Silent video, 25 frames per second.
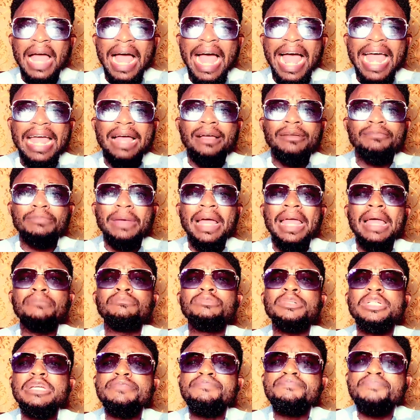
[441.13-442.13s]
I am, I
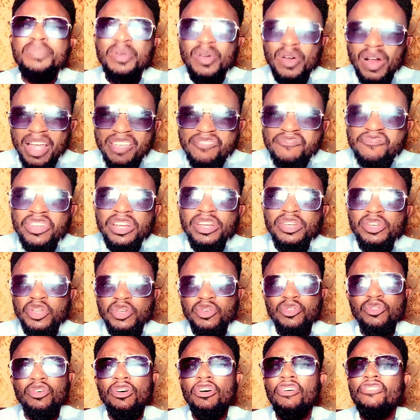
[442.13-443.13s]
am depriving
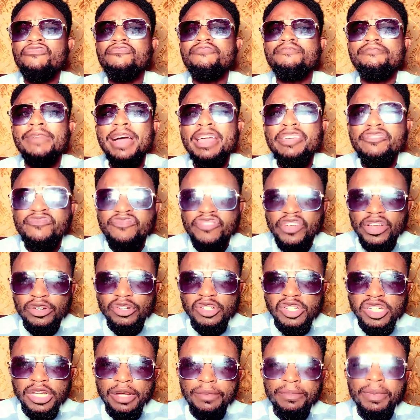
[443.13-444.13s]
you of my
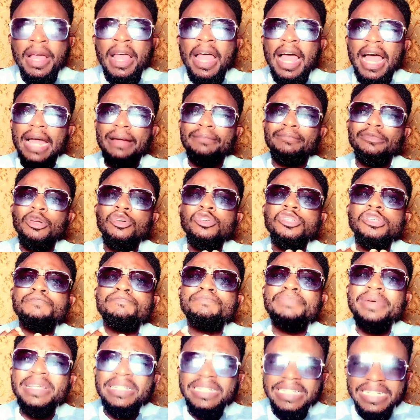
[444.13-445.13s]
fellowship. I am not
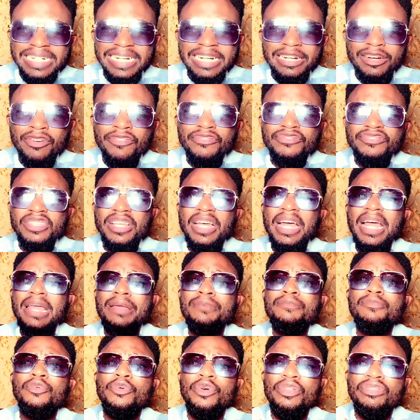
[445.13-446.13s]
spending enough
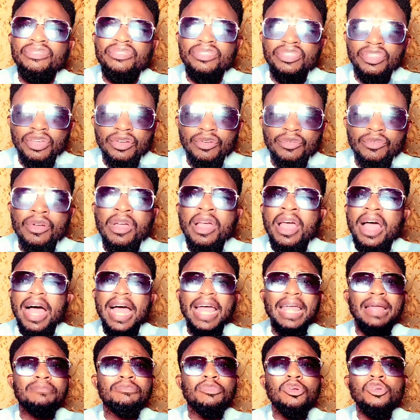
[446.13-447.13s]
time with you.
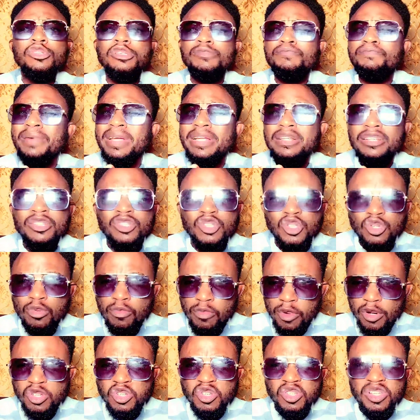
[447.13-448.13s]
I am not spending so
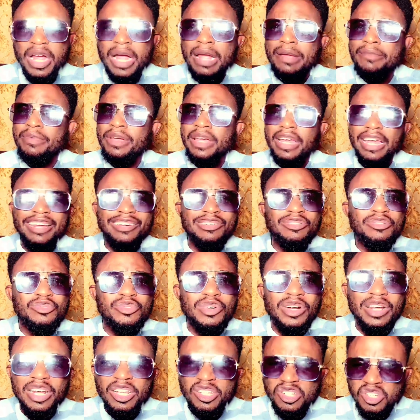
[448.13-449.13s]
much time in
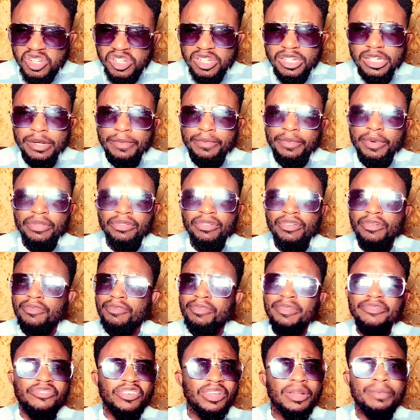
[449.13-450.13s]
relationship with you.
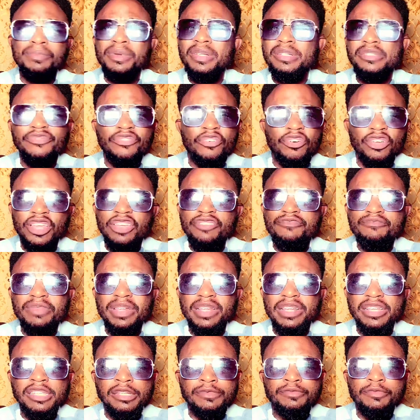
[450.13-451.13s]
Father, please forgive me
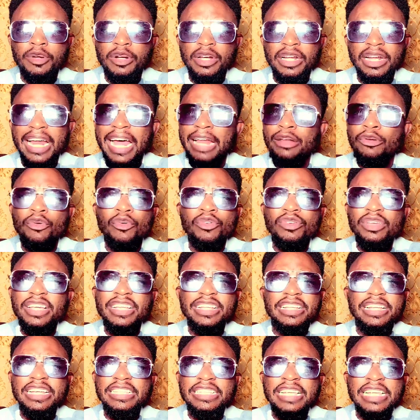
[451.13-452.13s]
this morning. I know
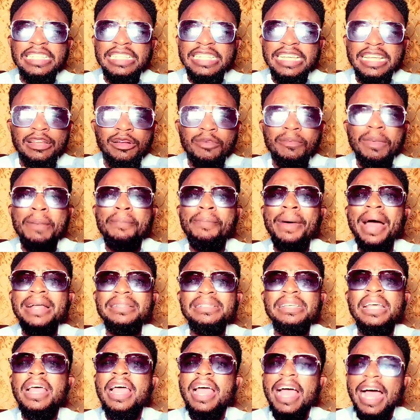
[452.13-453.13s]
if there's a sin on my
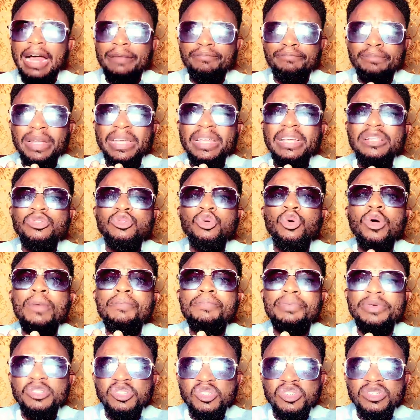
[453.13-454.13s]
part, and begin to
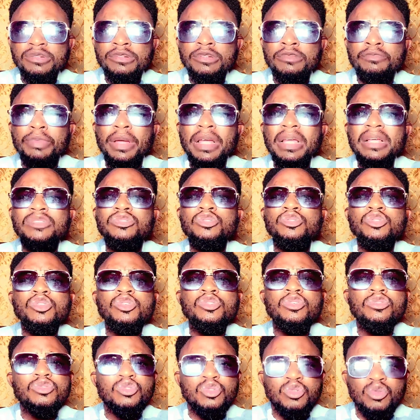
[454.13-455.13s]
appreciate, begin to
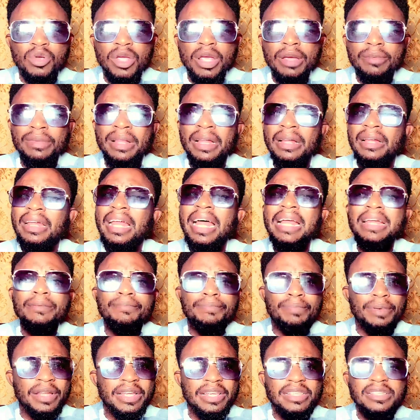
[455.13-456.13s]
talk to him that, Daddy,
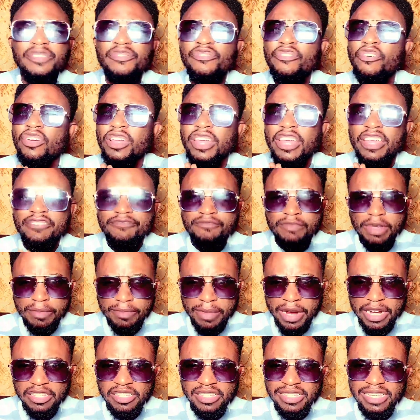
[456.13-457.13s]
please forgive me
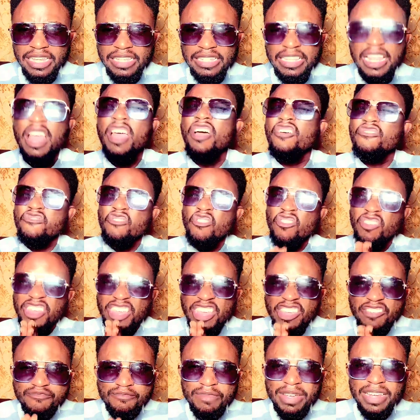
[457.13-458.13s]
my sins.
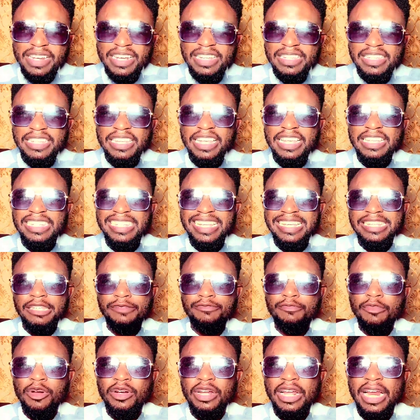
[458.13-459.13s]
Forgive me the sins this
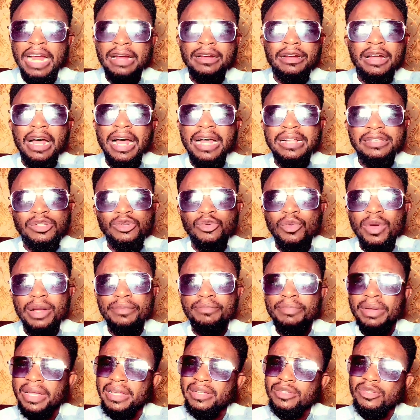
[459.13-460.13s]
morning. And as well,
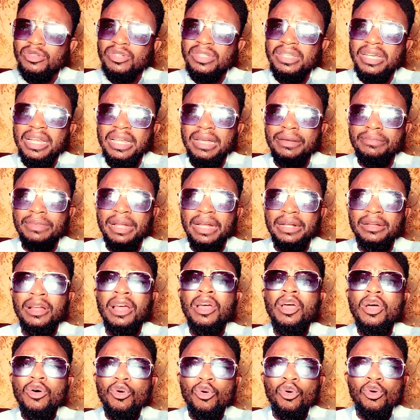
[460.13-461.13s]
begin to tell him that,
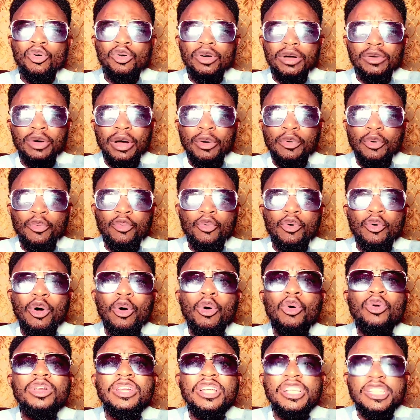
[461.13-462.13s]

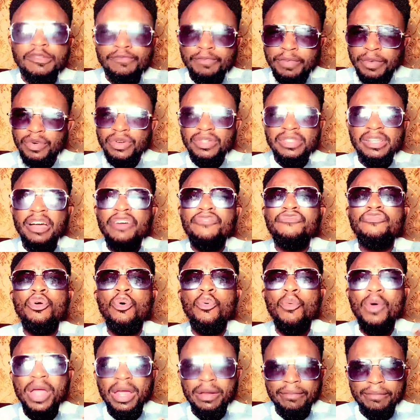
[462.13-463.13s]
Holy Spirit, have your
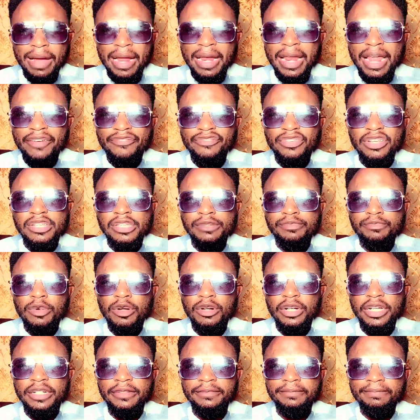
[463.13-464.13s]
way in my life this
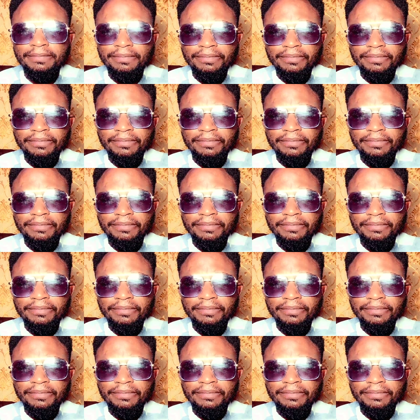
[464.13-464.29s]
morning